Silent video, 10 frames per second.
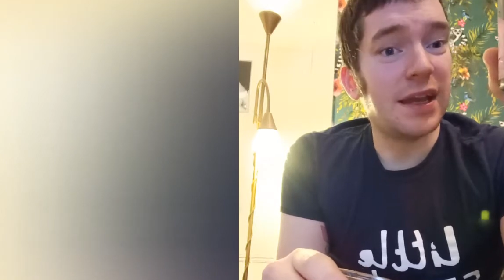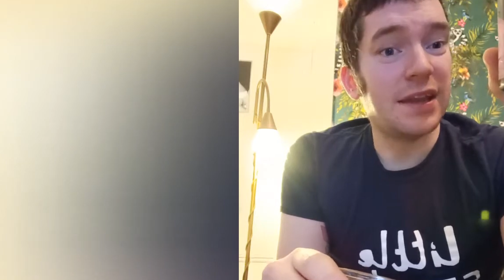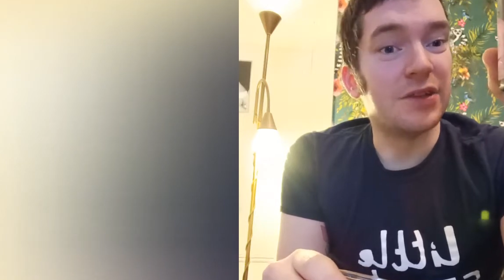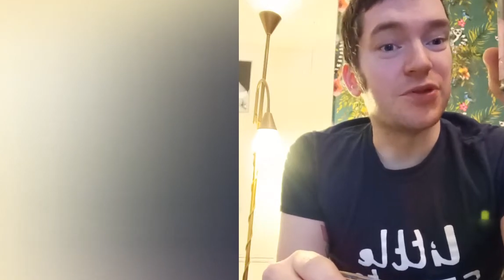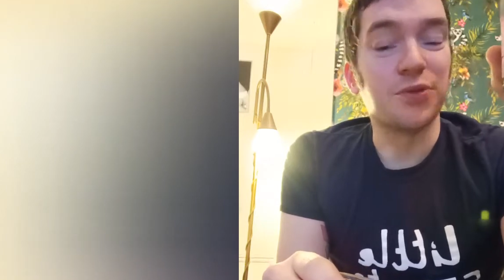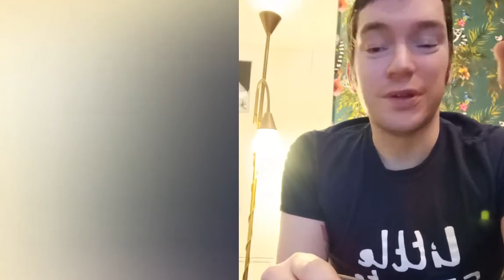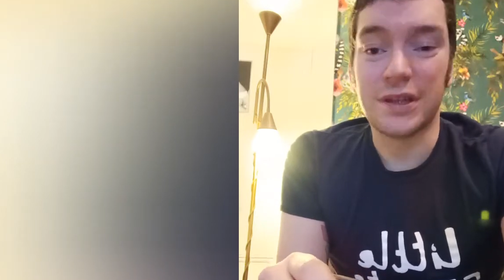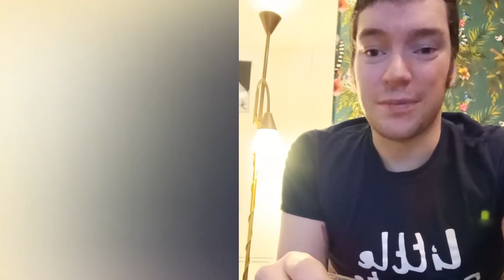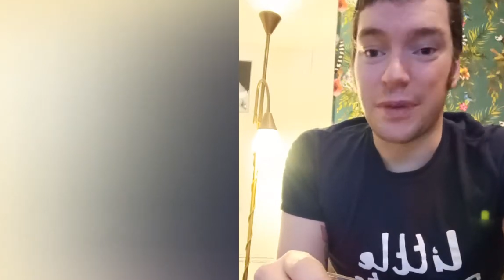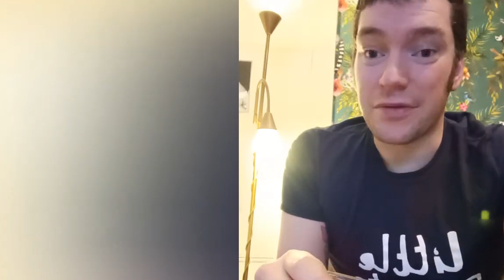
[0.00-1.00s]
there's no one
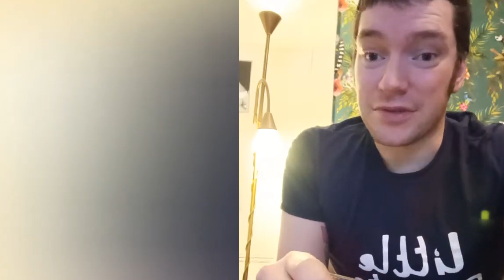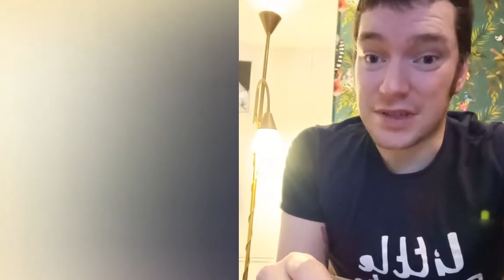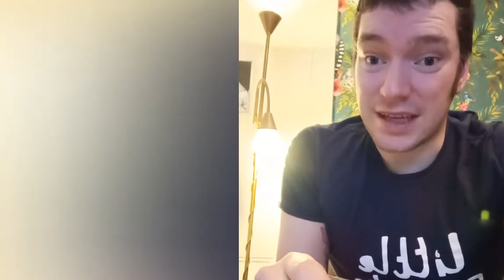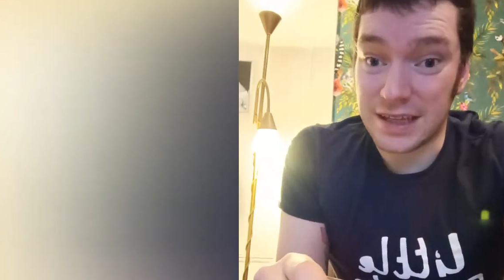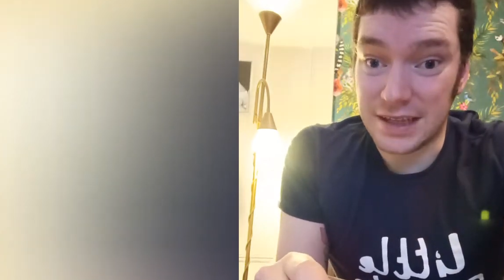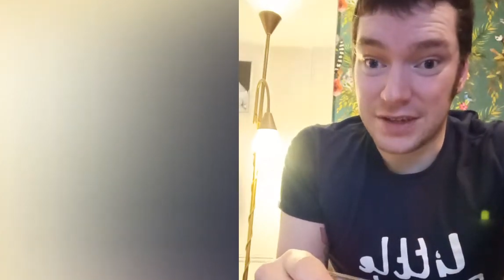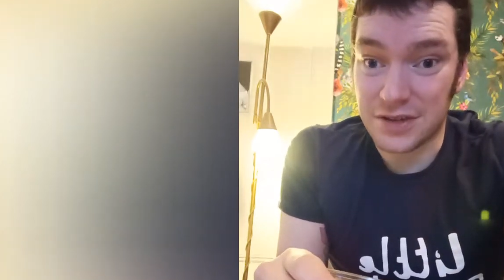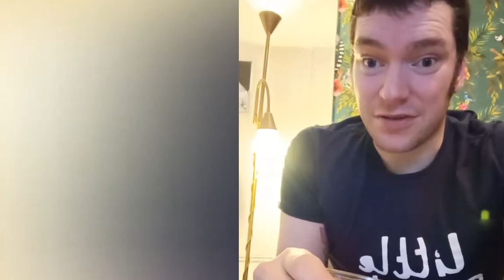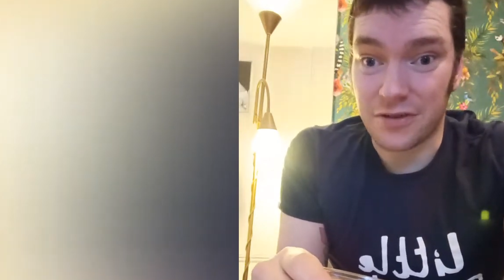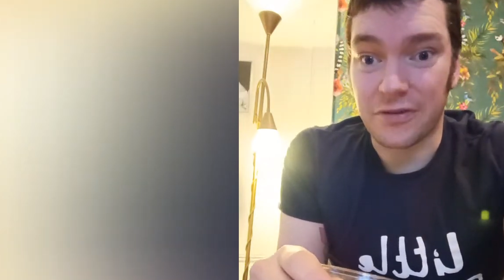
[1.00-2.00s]
to bounce the ideas
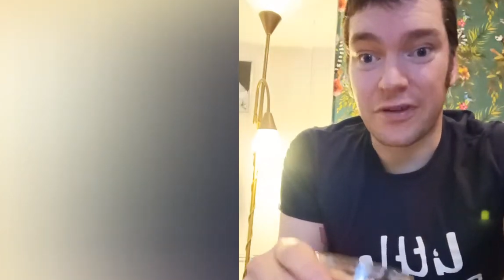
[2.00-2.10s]
off of.